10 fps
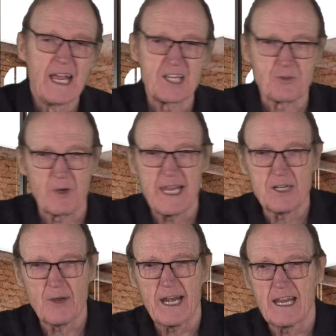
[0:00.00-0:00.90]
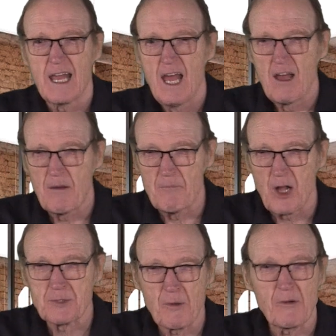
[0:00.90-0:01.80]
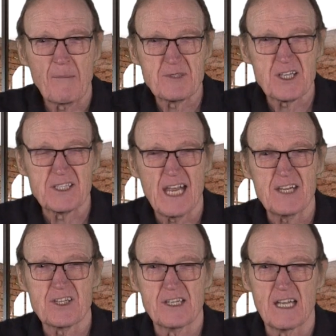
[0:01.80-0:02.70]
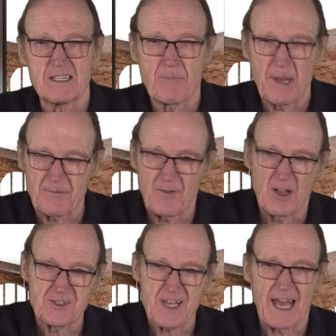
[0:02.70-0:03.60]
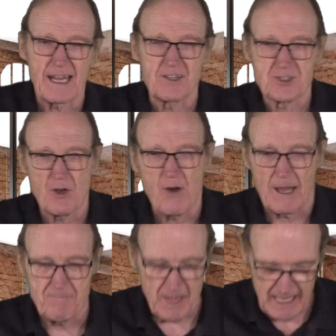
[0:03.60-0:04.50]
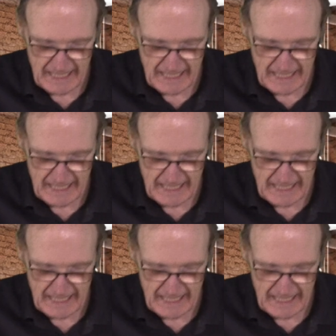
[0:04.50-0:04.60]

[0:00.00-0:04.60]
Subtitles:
it's reiterating multiple representation and the pitfalls of that and so on,